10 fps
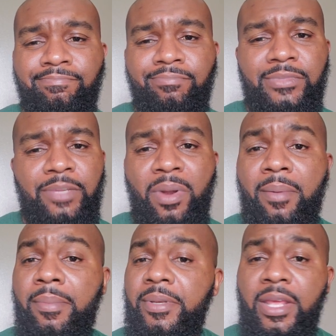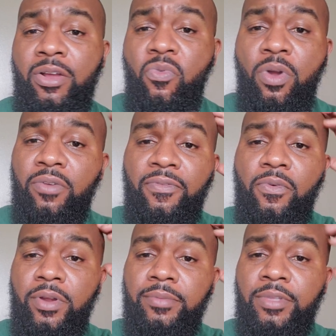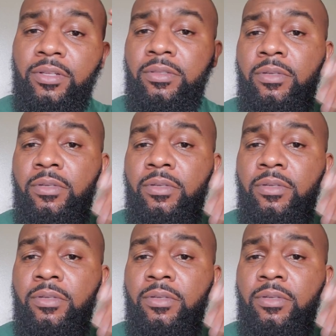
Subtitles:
they don't work for it.